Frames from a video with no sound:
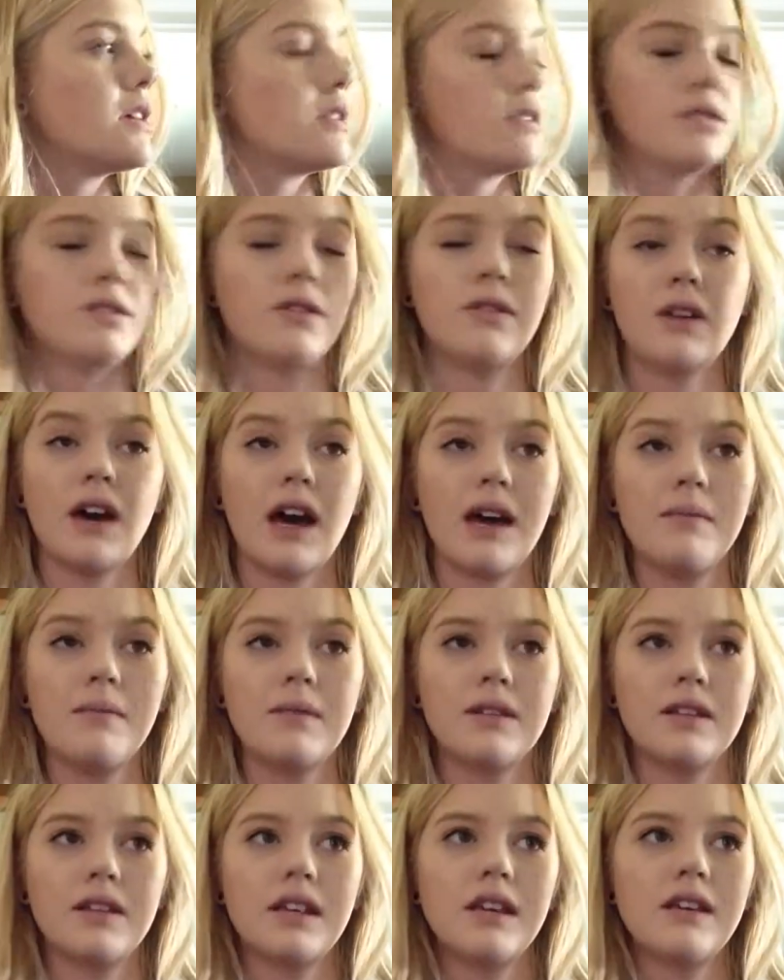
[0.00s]
So I
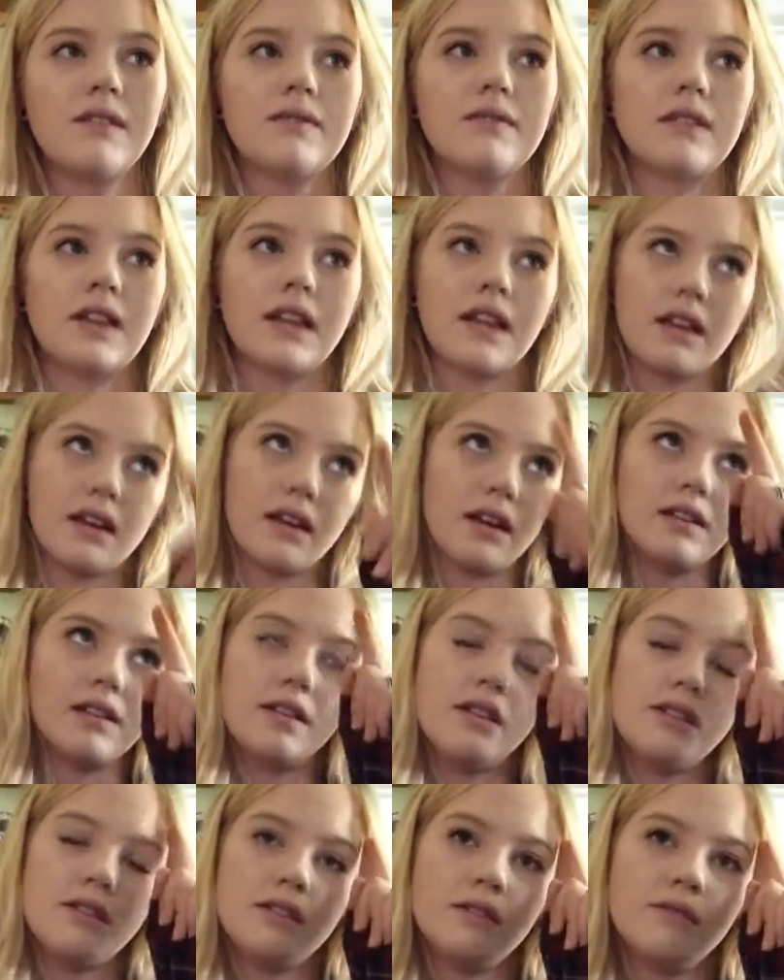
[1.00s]
believe, like, I
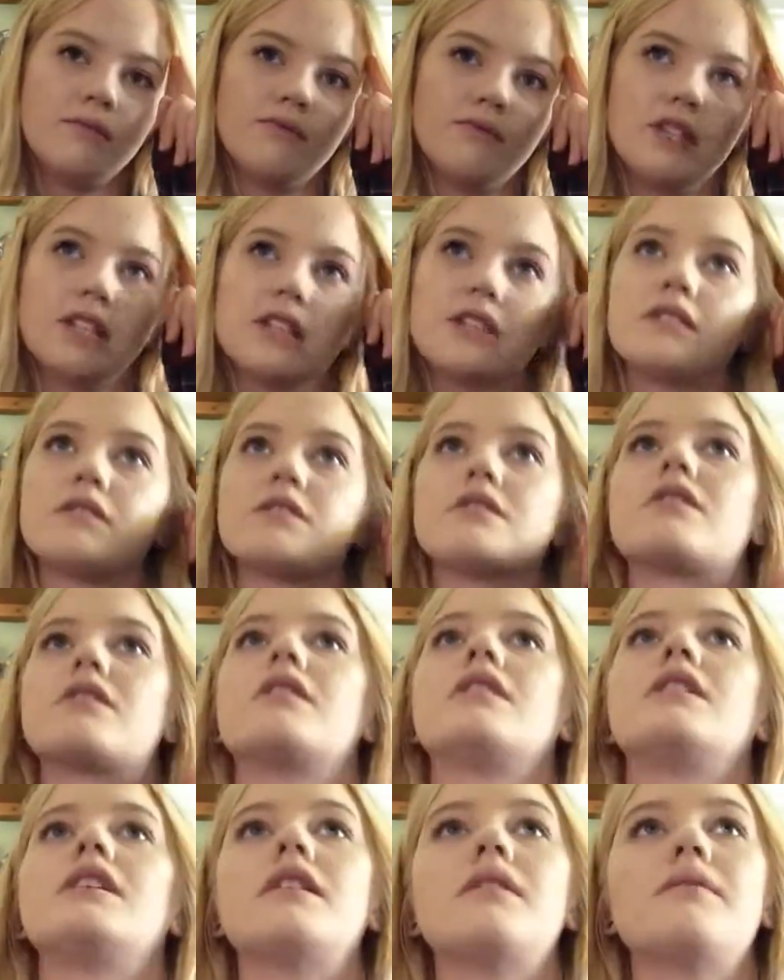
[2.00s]
did some research
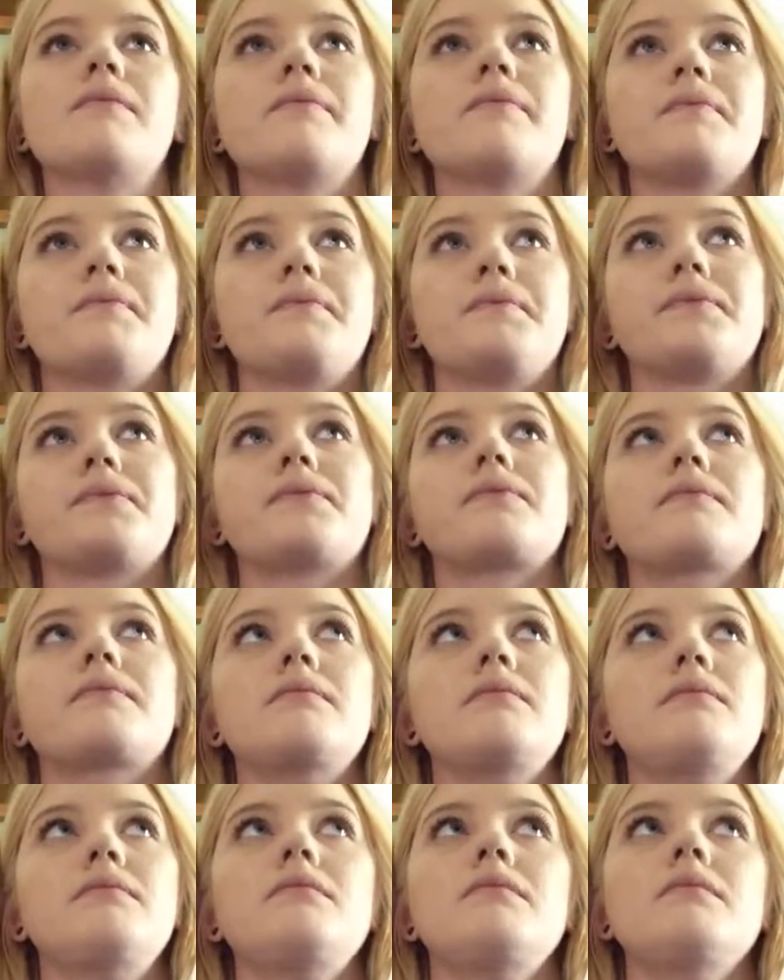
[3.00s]
on it,
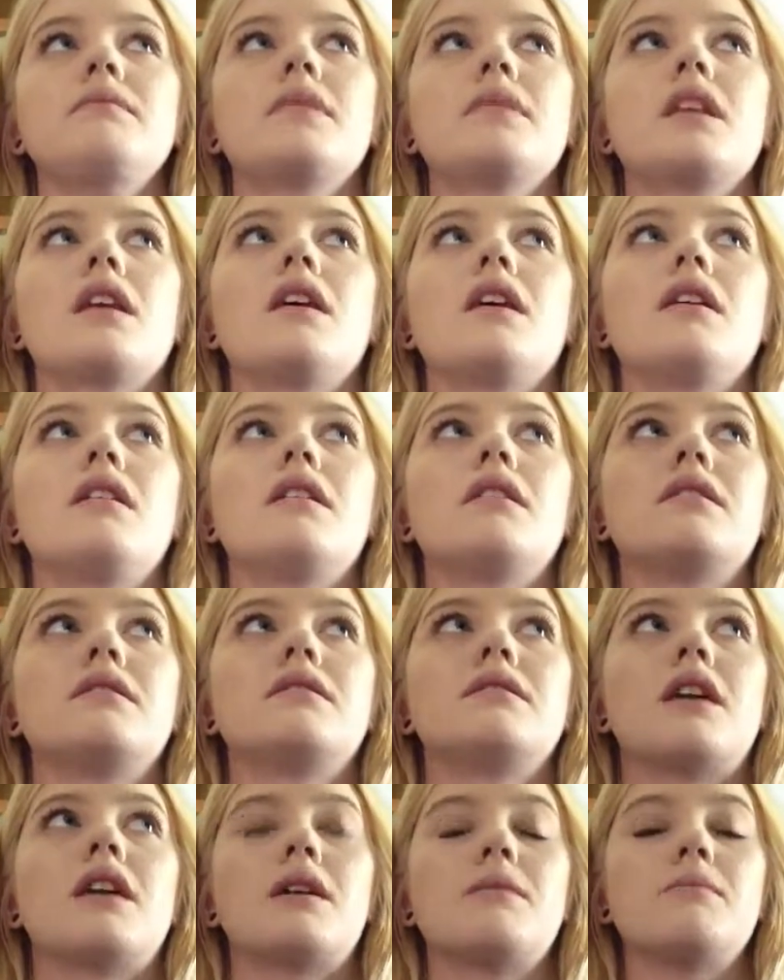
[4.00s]

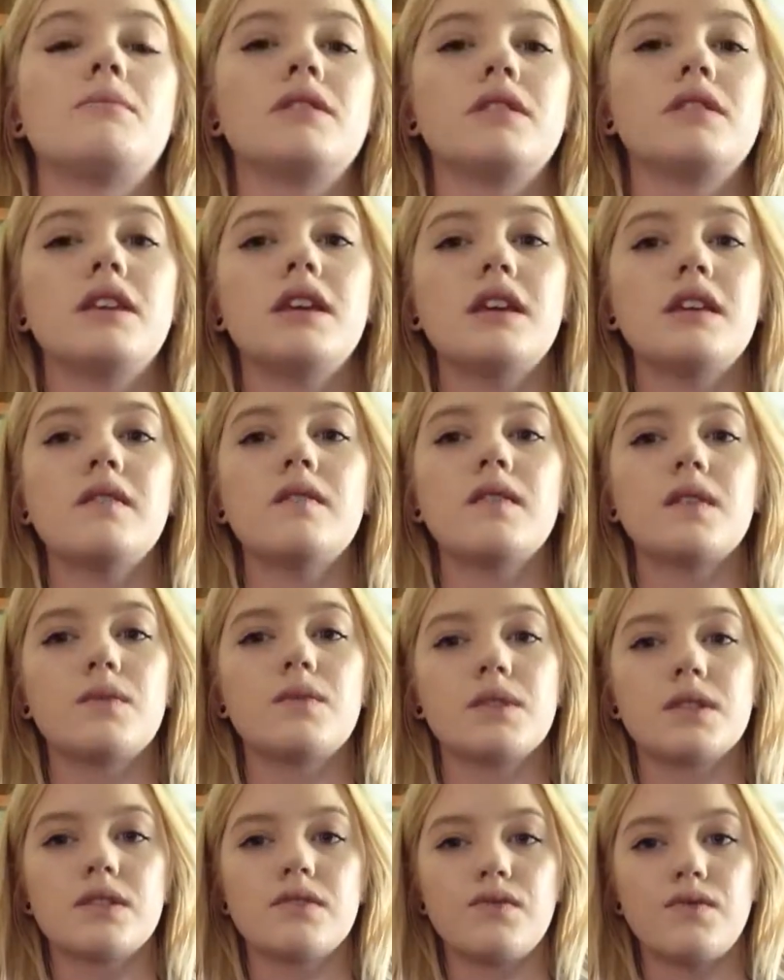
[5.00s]
and I believe it
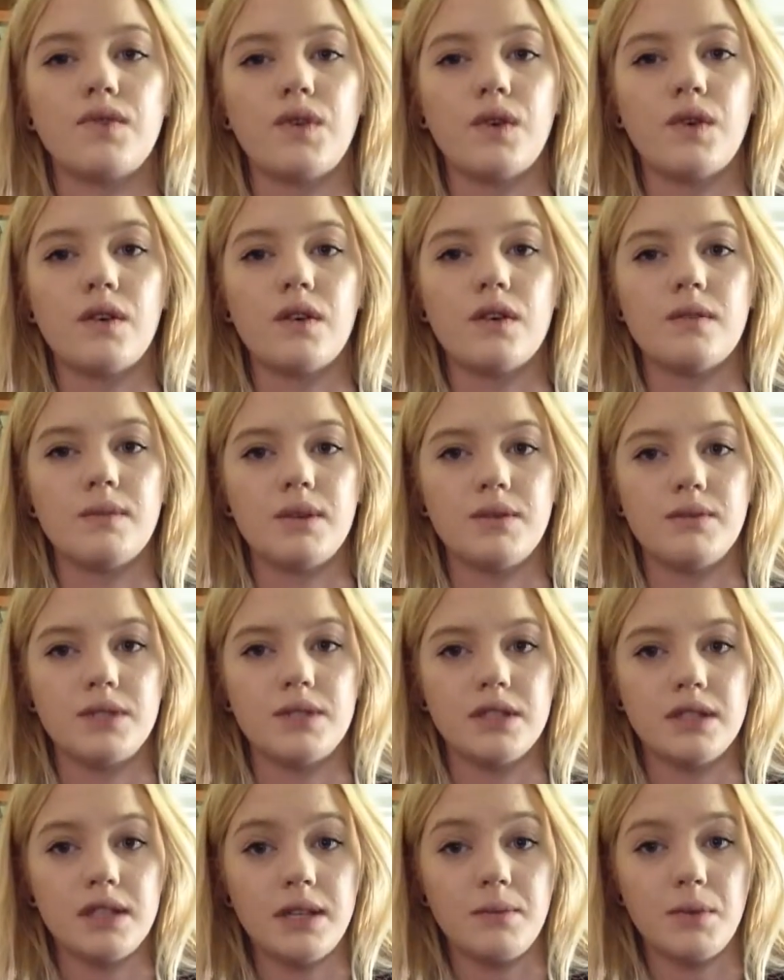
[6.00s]
was a form of
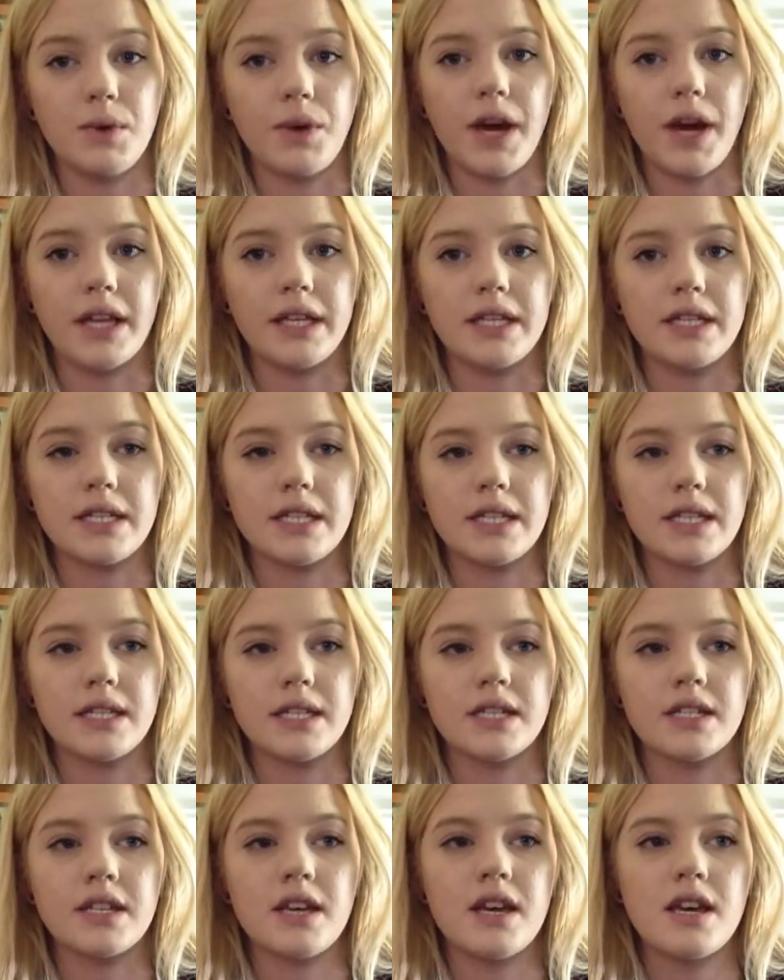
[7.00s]
sleep
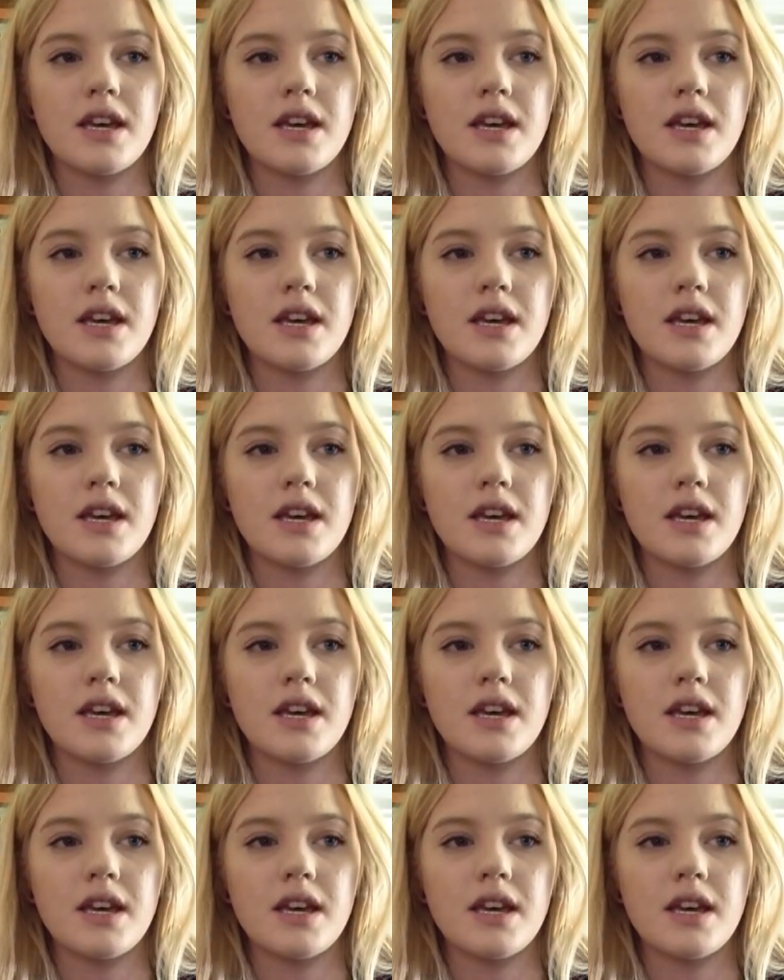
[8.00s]
paralysis,